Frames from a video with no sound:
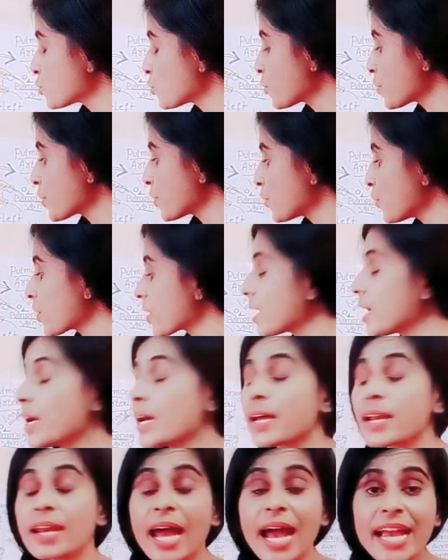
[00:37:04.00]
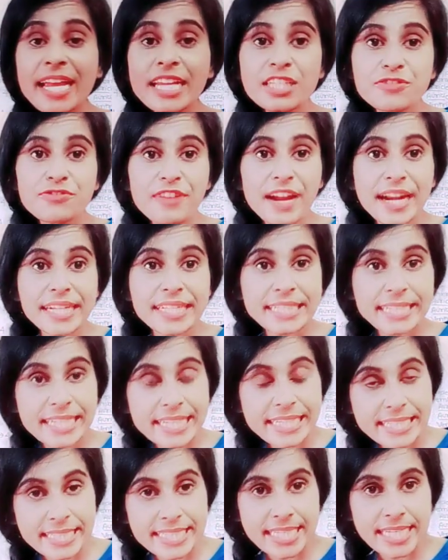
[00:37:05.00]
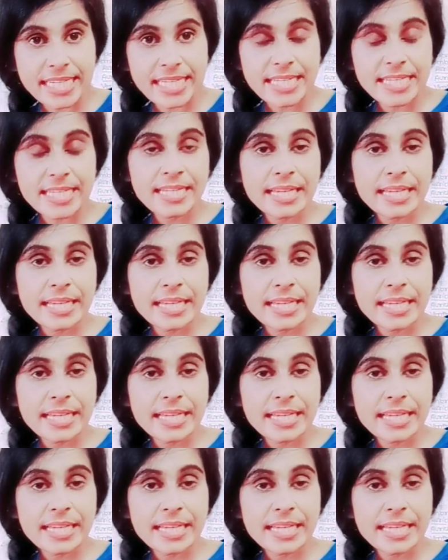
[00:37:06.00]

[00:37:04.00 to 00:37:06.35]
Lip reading: your right ventricle.